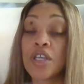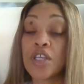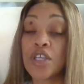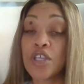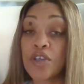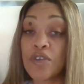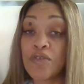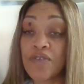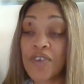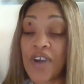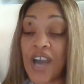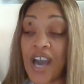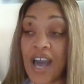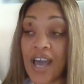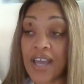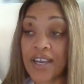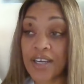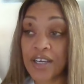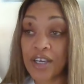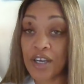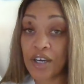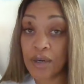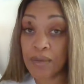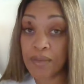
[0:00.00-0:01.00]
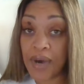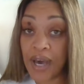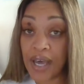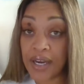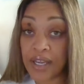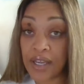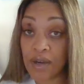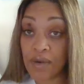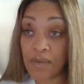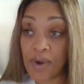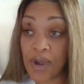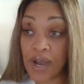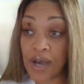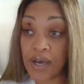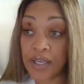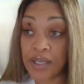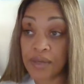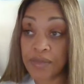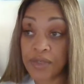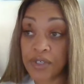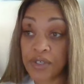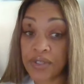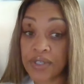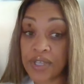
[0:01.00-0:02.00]
You've got nobody
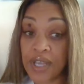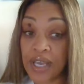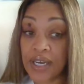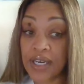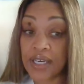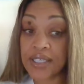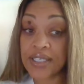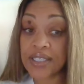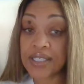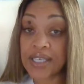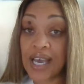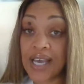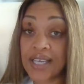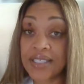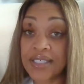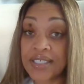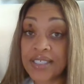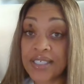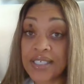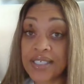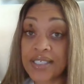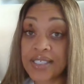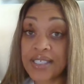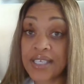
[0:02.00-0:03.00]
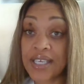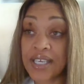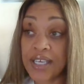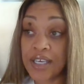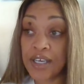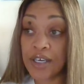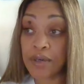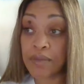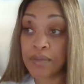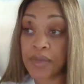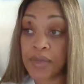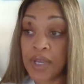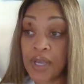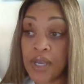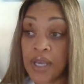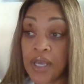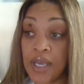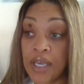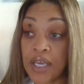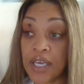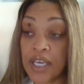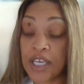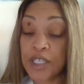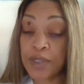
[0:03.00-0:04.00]
around him doing that. And it's not just him.
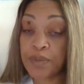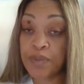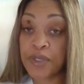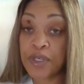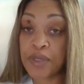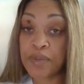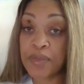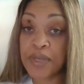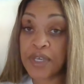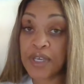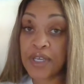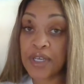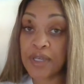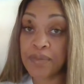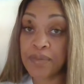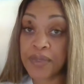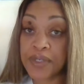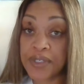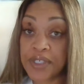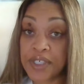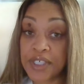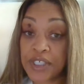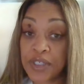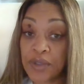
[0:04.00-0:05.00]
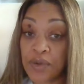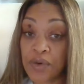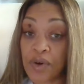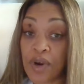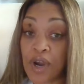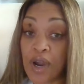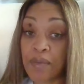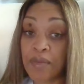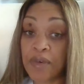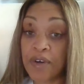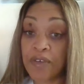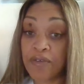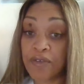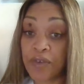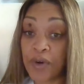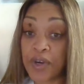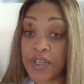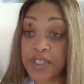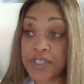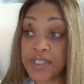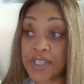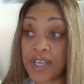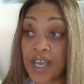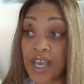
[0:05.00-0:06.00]
He's put me in a position where I'm a
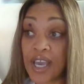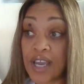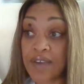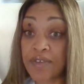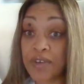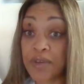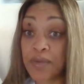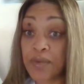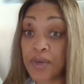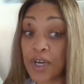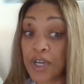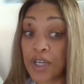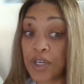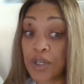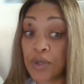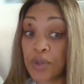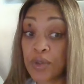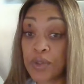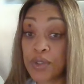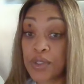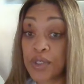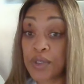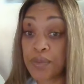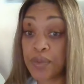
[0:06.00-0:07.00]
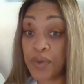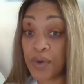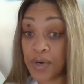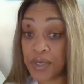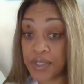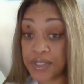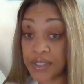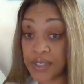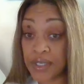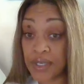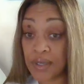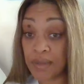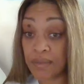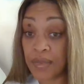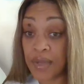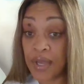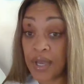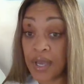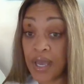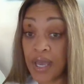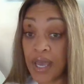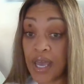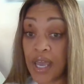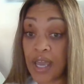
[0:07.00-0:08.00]
voice to everyone who supports him.
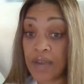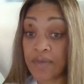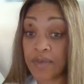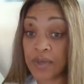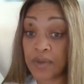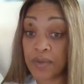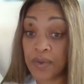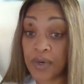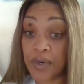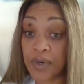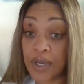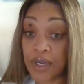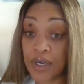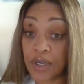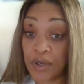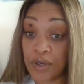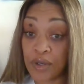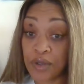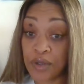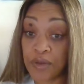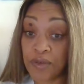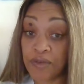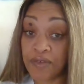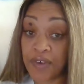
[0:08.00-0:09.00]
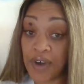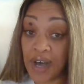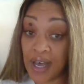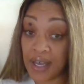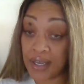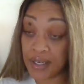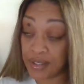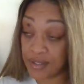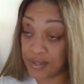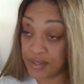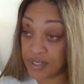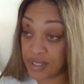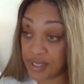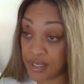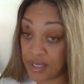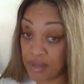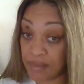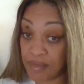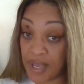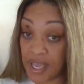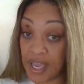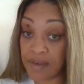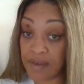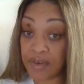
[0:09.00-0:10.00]
Yes, everyone who follows
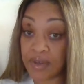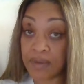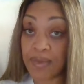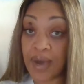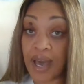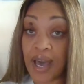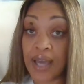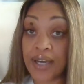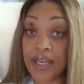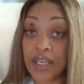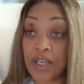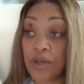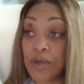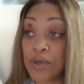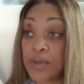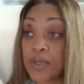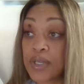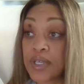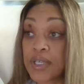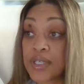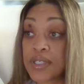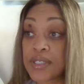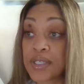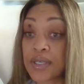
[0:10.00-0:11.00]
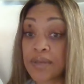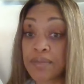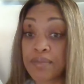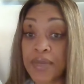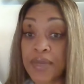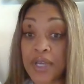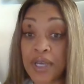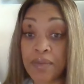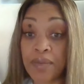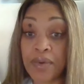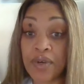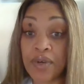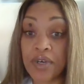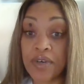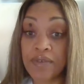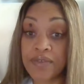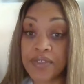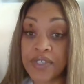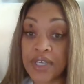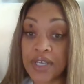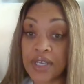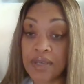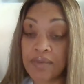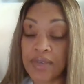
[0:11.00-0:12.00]
him, everybody who is a member
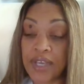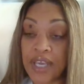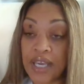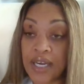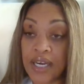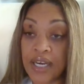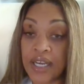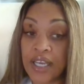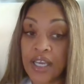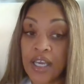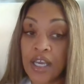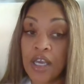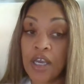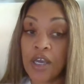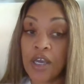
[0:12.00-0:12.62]
of Team Kennedy,